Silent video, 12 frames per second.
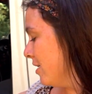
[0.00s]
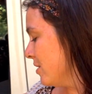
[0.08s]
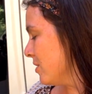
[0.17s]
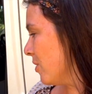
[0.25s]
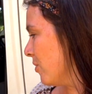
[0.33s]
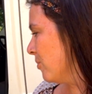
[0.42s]

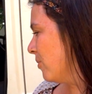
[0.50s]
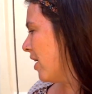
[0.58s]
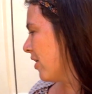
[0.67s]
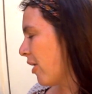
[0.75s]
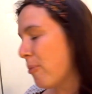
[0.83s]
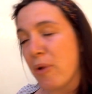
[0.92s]
So
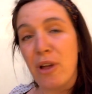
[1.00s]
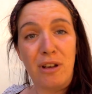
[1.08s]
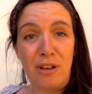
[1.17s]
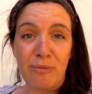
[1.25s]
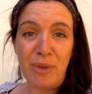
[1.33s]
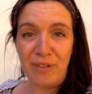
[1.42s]
I got a
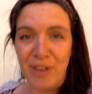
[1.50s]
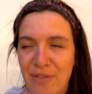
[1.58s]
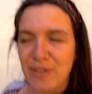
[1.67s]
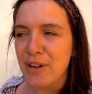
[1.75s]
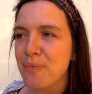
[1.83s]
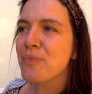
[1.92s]
bottle of my
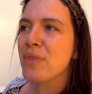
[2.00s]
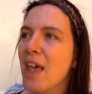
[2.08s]
favorite